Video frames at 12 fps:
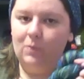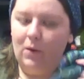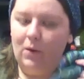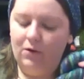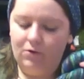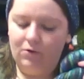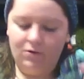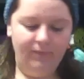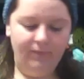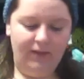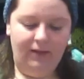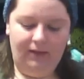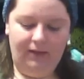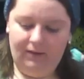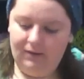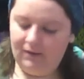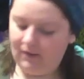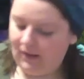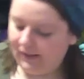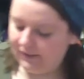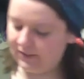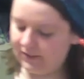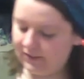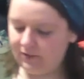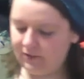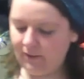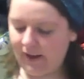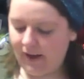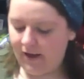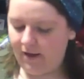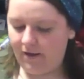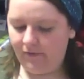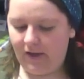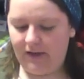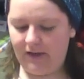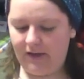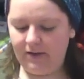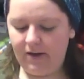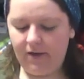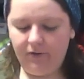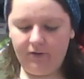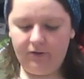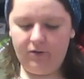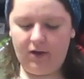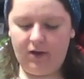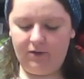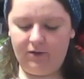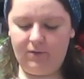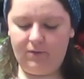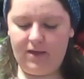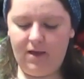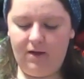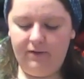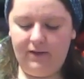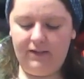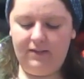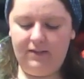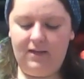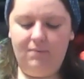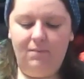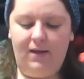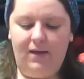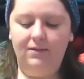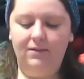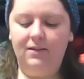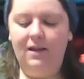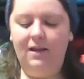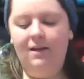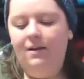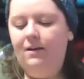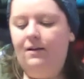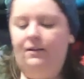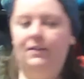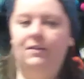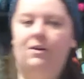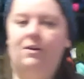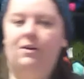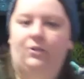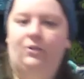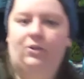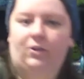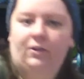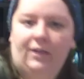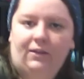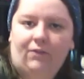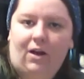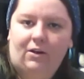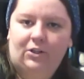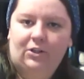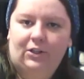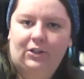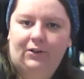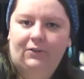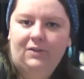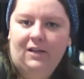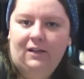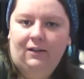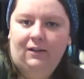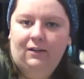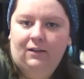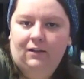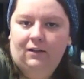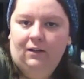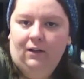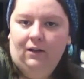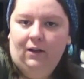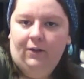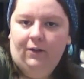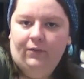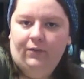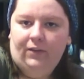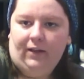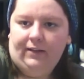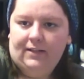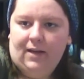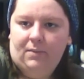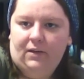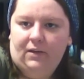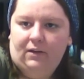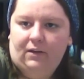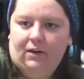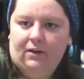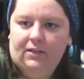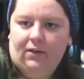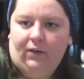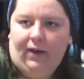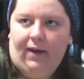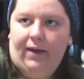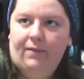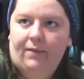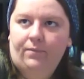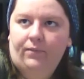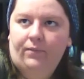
sparkle. I do have another new colorway on that same base. This is called Girl at the Rock Show. Hopefully it's coming across okay.